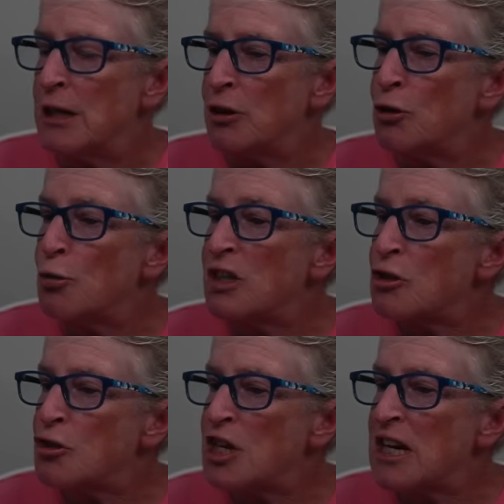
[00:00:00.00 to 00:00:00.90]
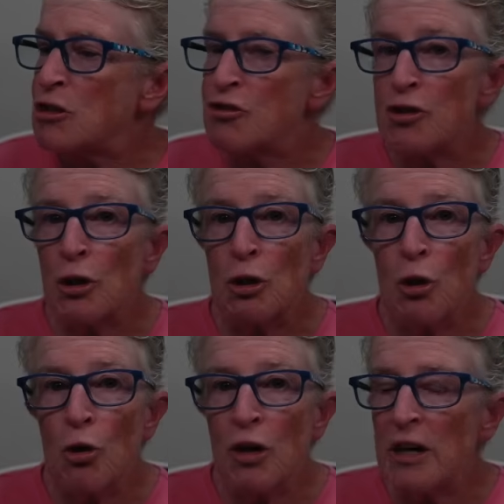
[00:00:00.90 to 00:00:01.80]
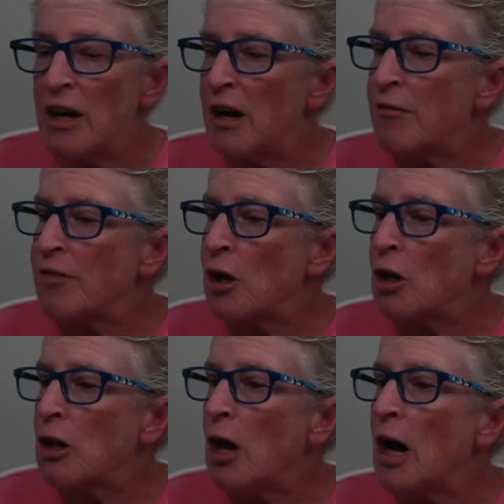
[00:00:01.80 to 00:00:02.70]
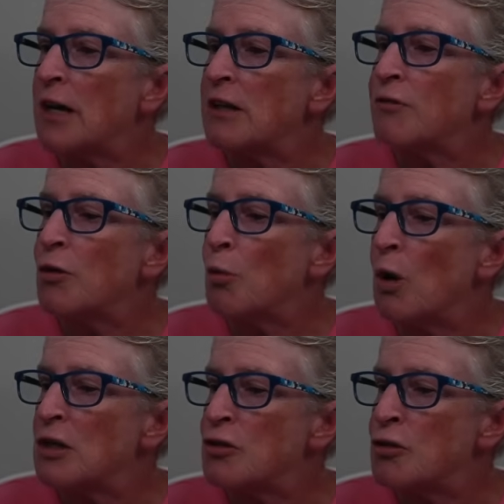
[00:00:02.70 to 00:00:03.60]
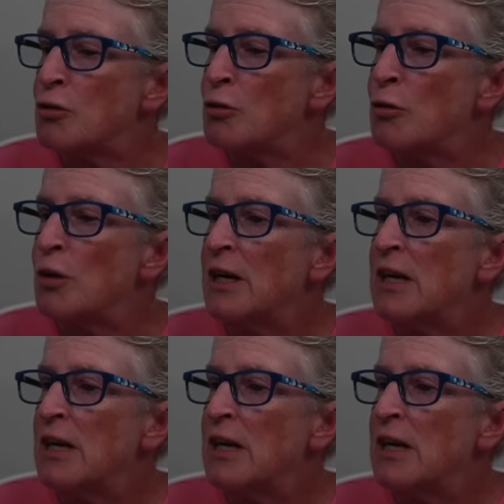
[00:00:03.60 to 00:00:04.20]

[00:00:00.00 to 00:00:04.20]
You can change the look of the clock if you want to.